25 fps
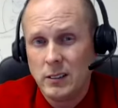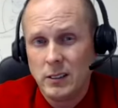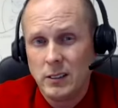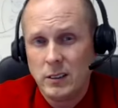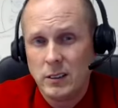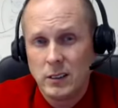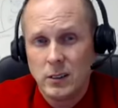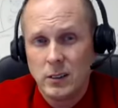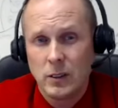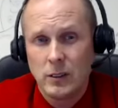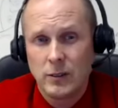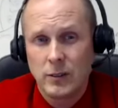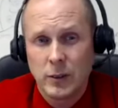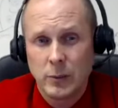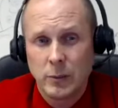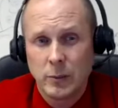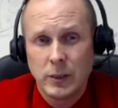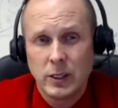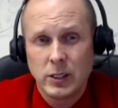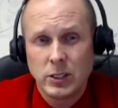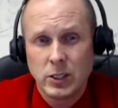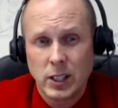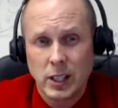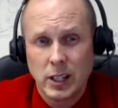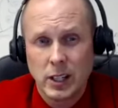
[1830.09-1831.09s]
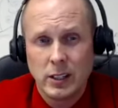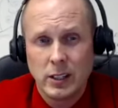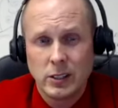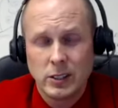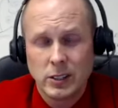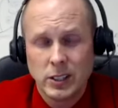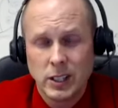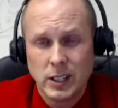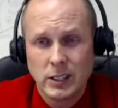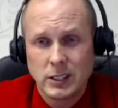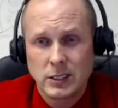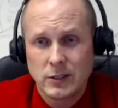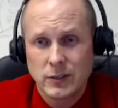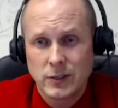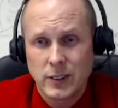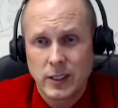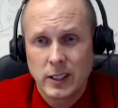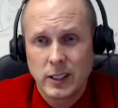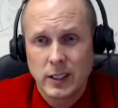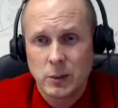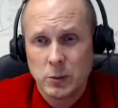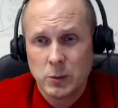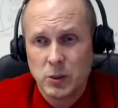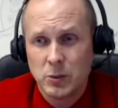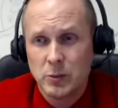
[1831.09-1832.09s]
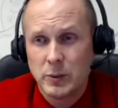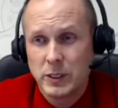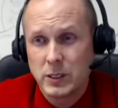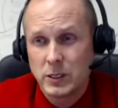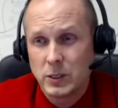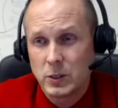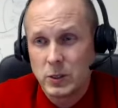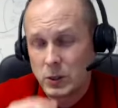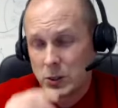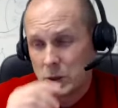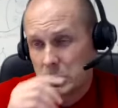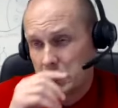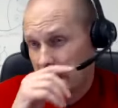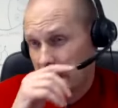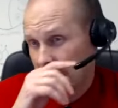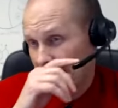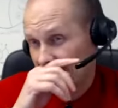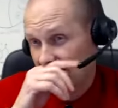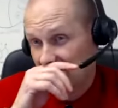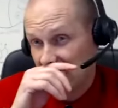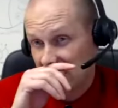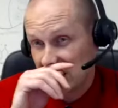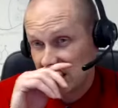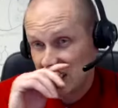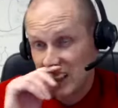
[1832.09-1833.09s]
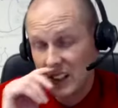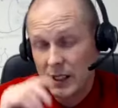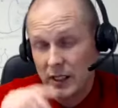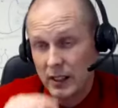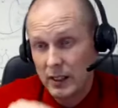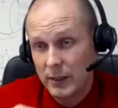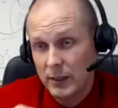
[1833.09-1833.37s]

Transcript: you have a much higher chance of finding a movement disorder specialist.